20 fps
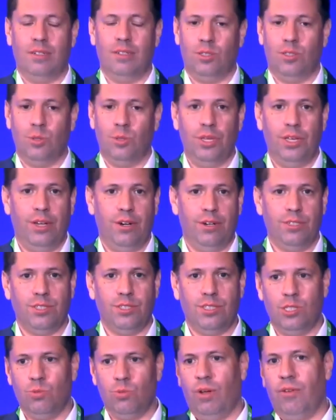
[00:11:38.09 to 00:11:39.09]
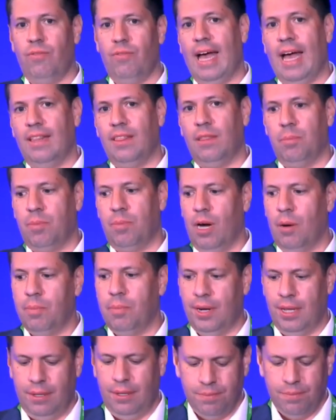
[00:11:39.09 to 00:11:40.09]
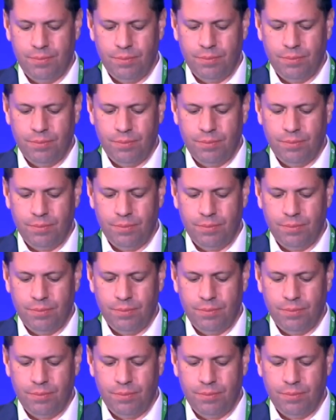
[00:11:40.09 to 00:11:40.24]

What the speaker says: 2 years since we've had the property,